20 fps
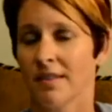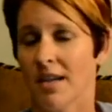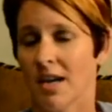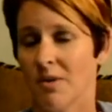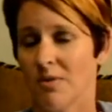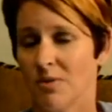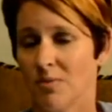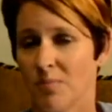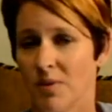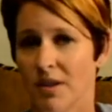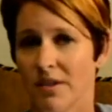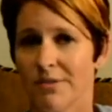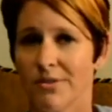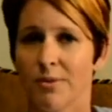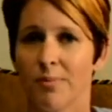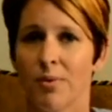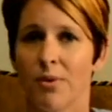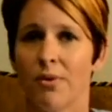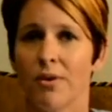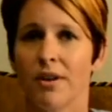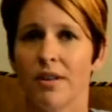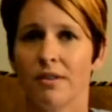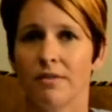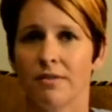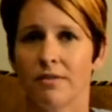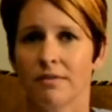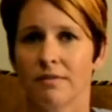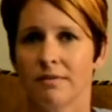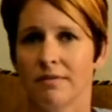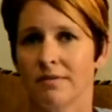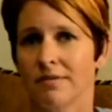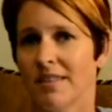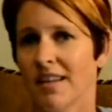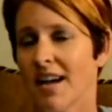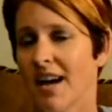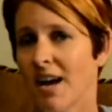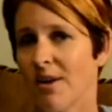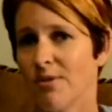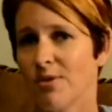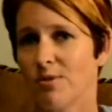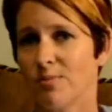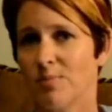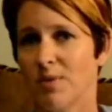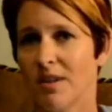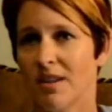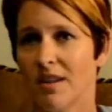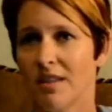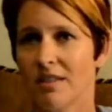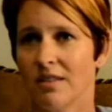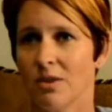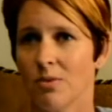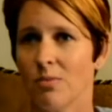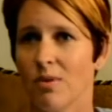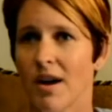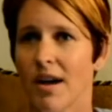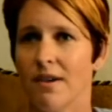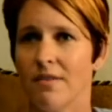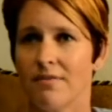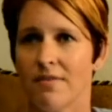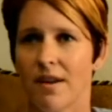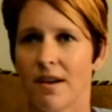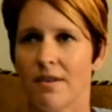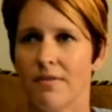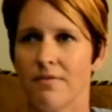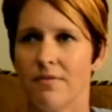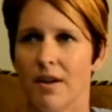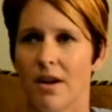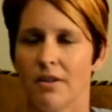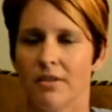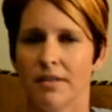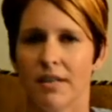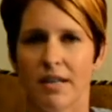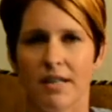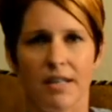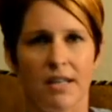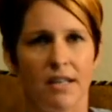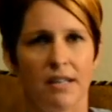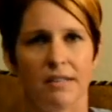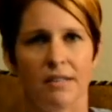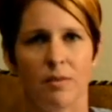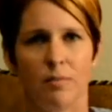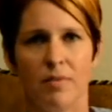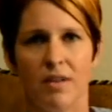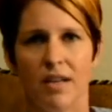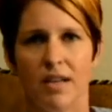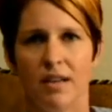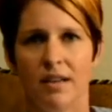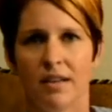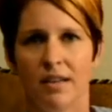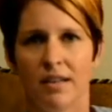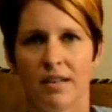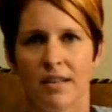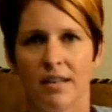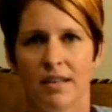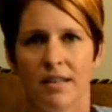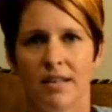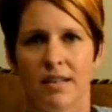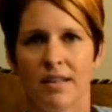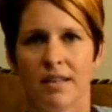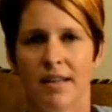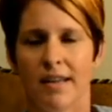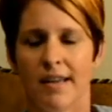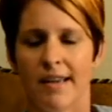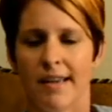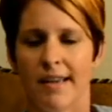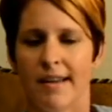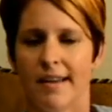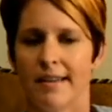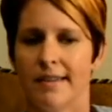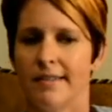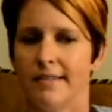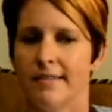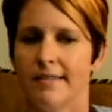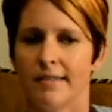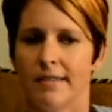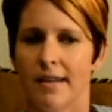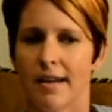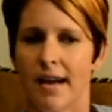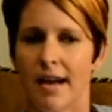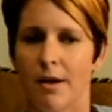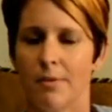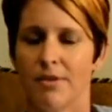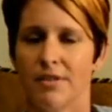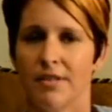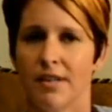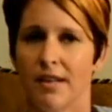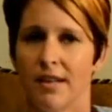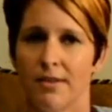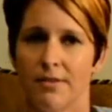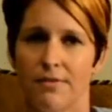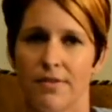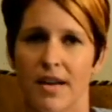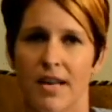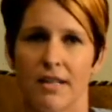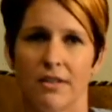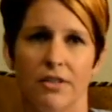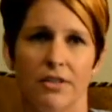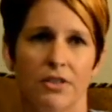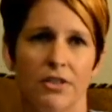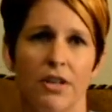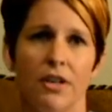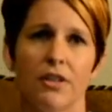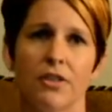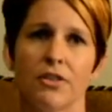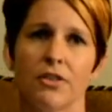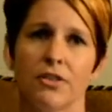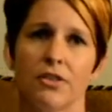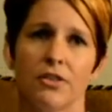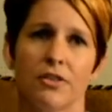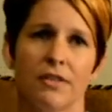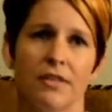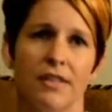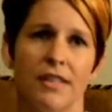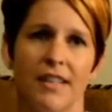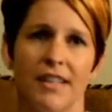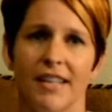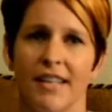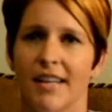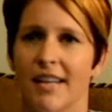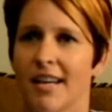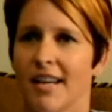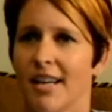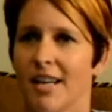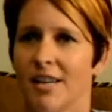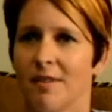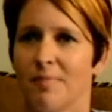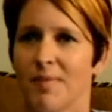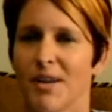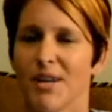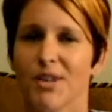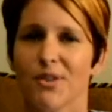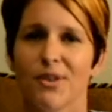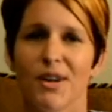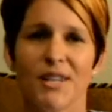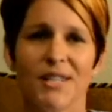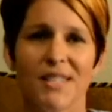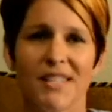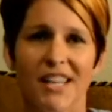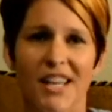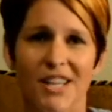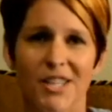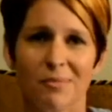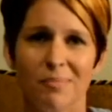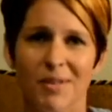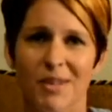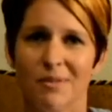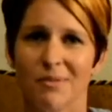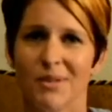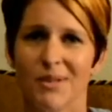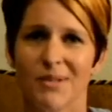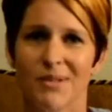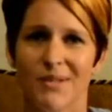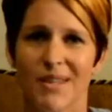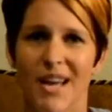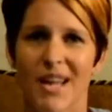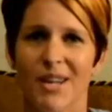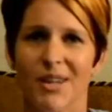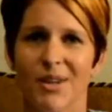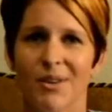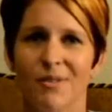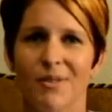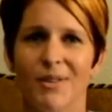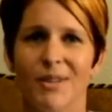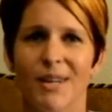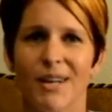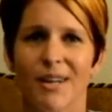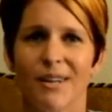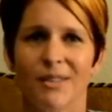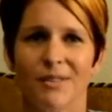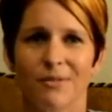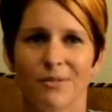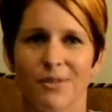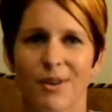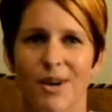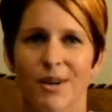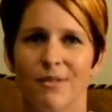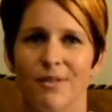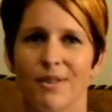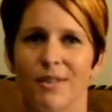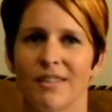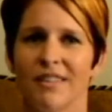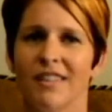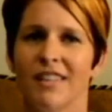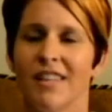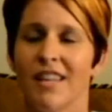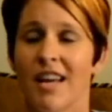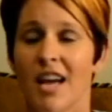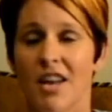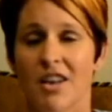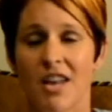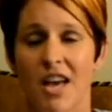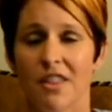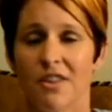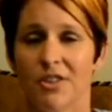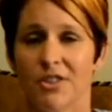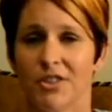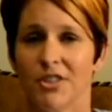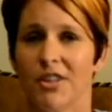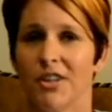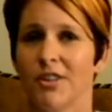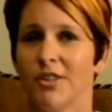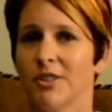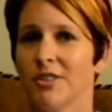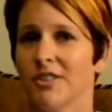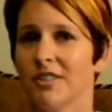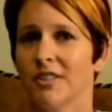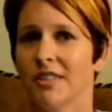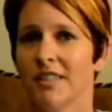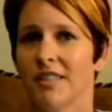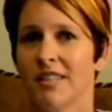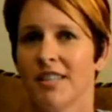I was being supportive. I was being the wife I felt I needed to be. And I was getting fed at the church, and my crazy husband was standing over there in front of another church